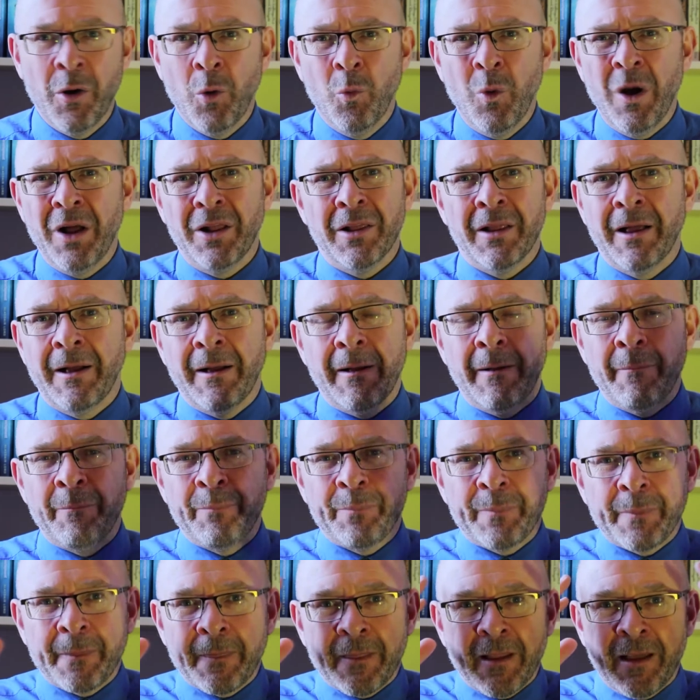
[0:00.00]
Well,
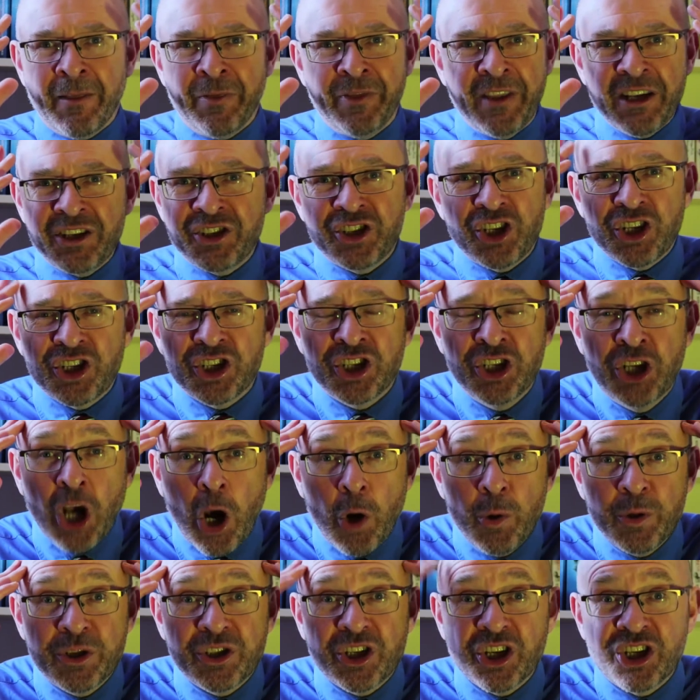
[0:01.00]
this just
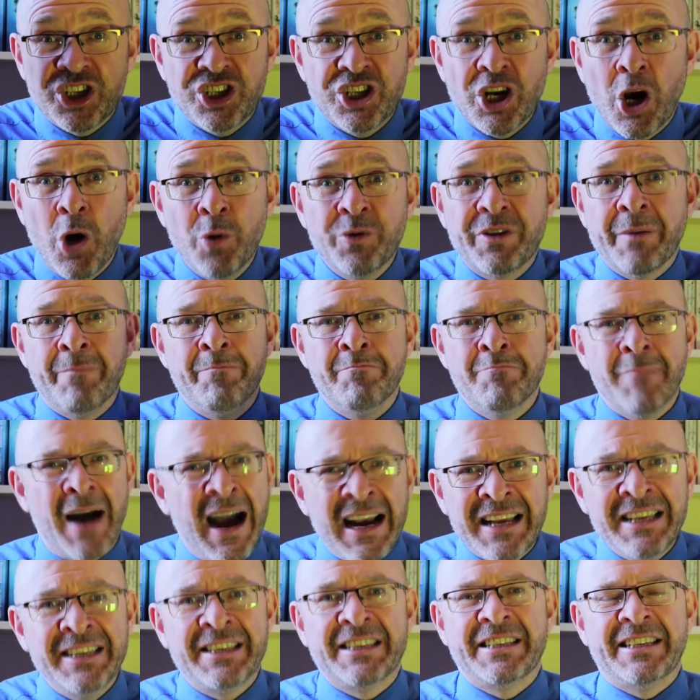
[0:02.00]
goes to show the
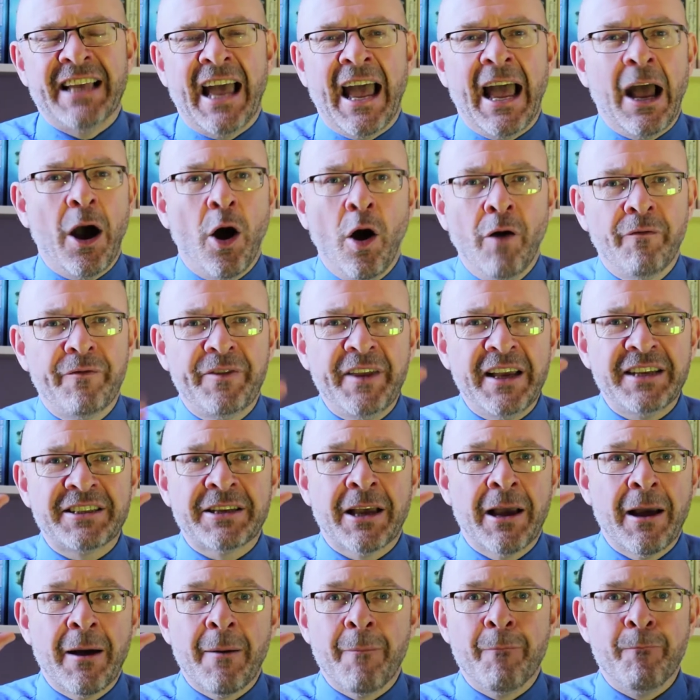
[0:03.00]
mindset of
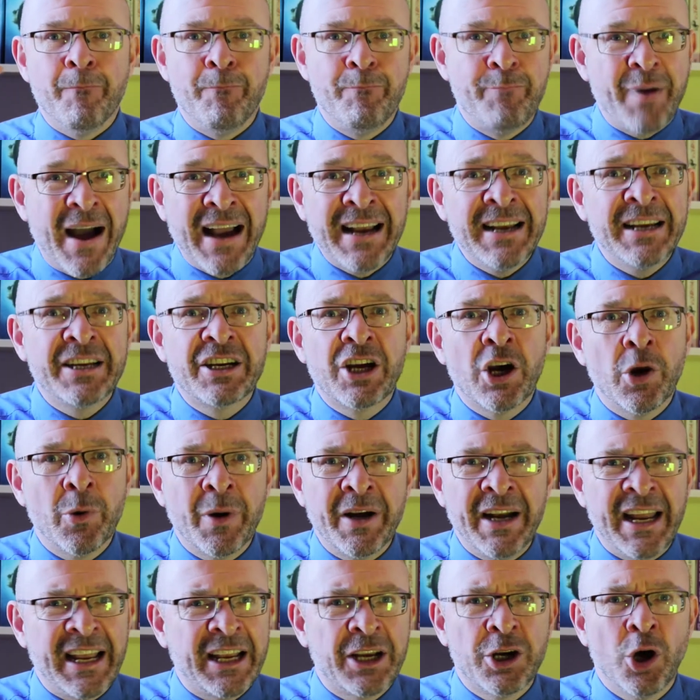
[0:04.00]
this banker
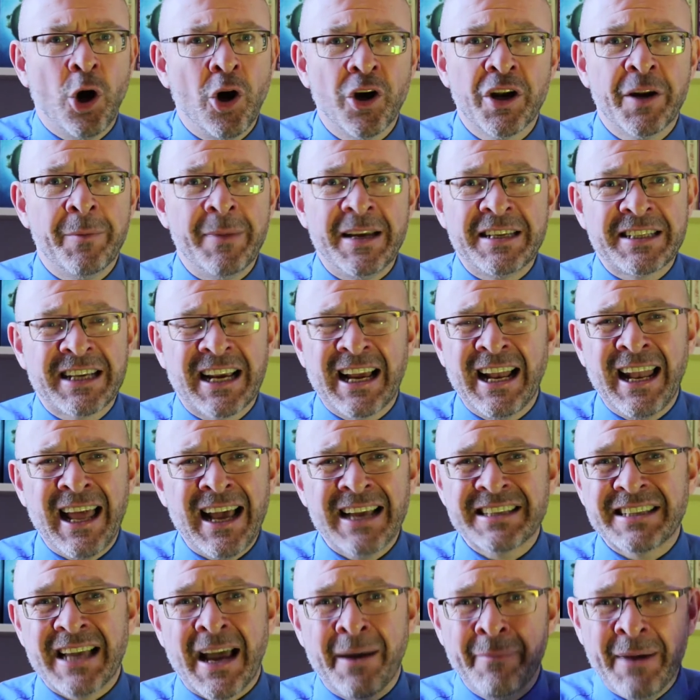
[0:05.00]
and economist
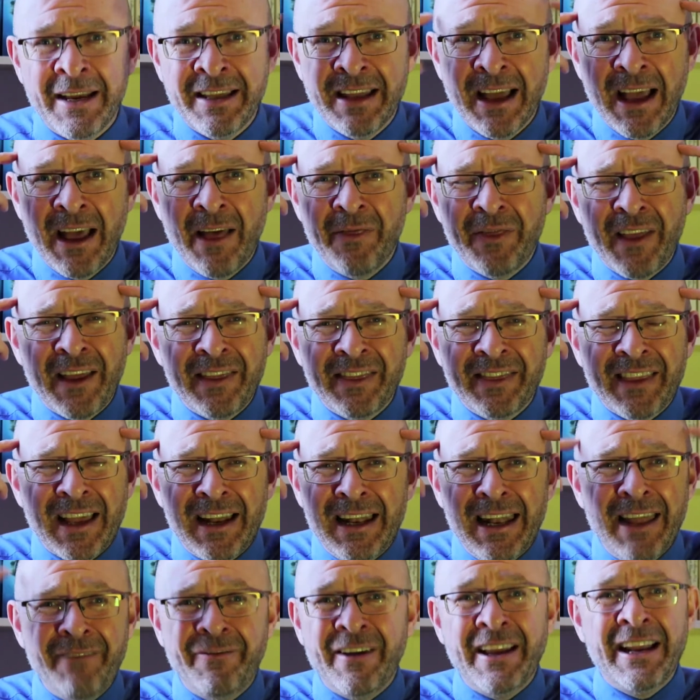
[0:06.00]
class. I mean, they're
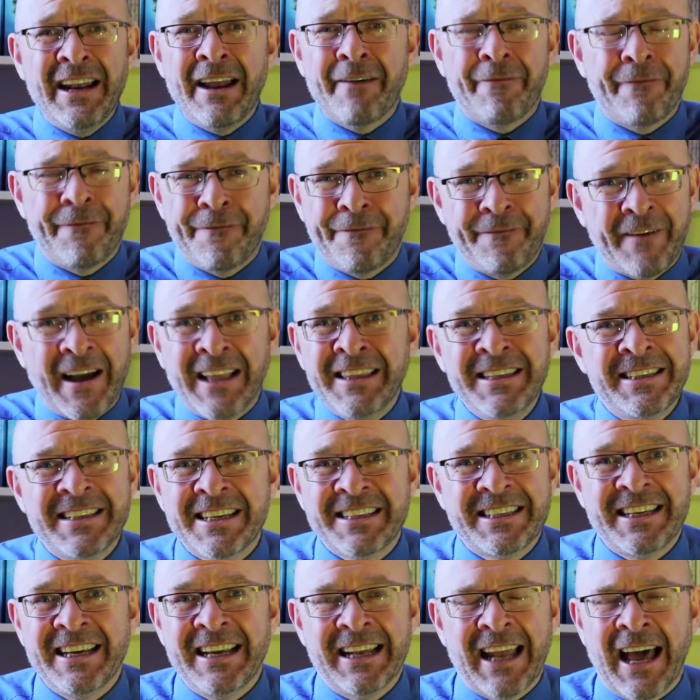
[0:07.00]
living in a
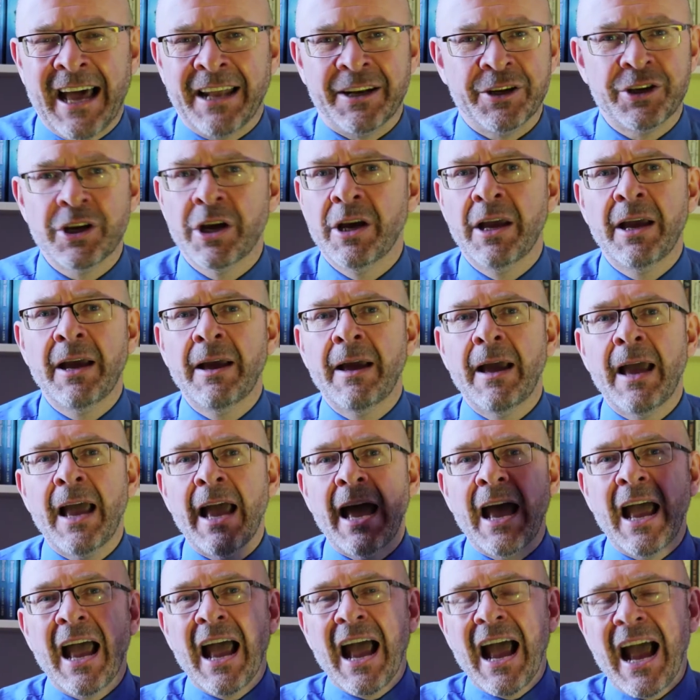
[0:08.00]
fantasy land.
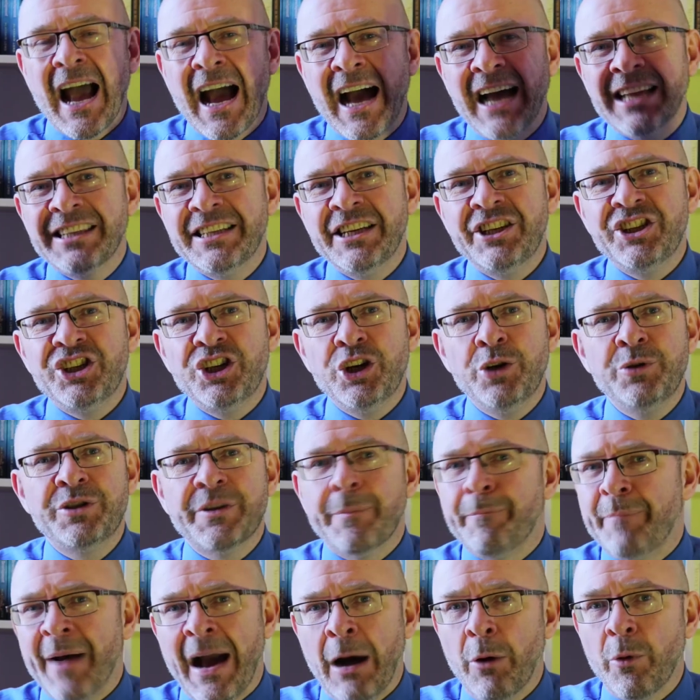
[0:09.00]
Attitudes
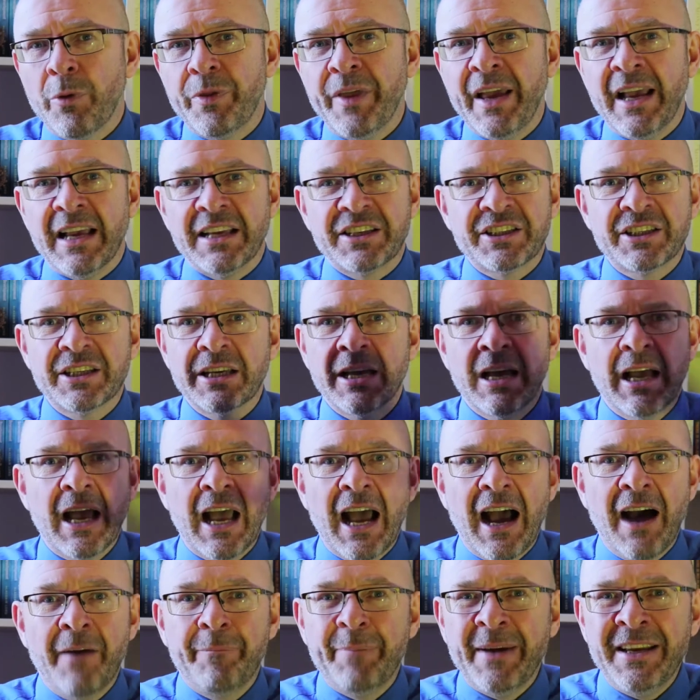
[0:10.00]
about this
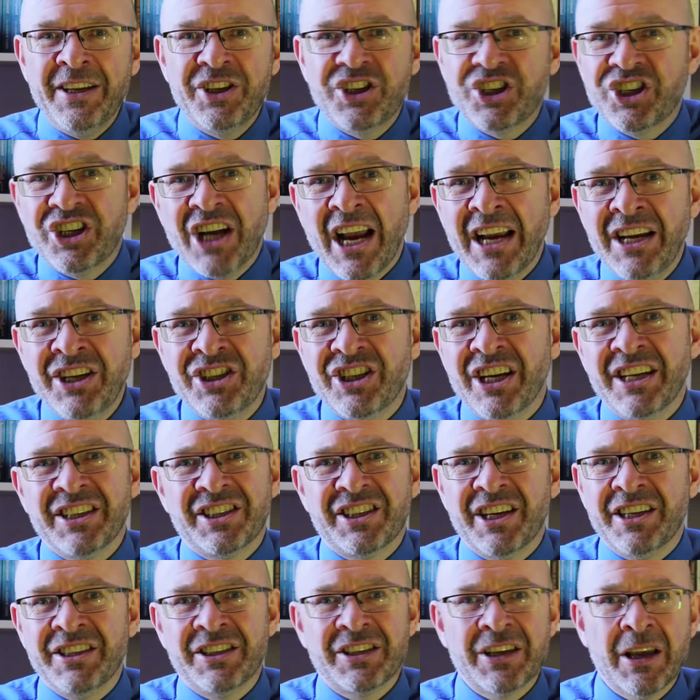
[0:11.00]
have been changing
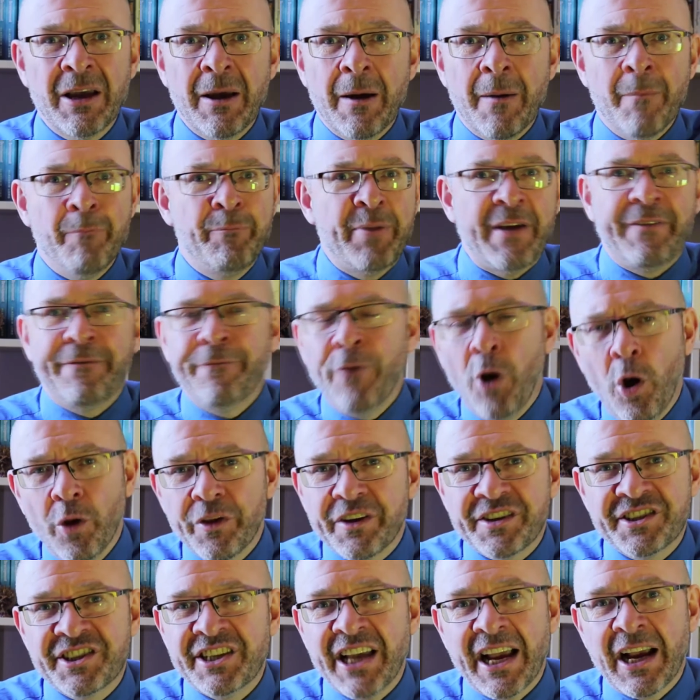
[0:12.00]
since before
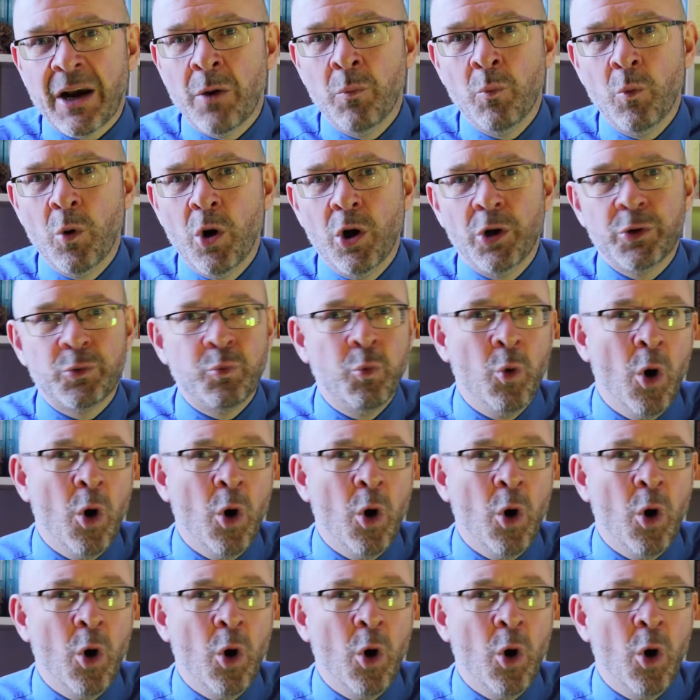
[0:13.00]
the Second World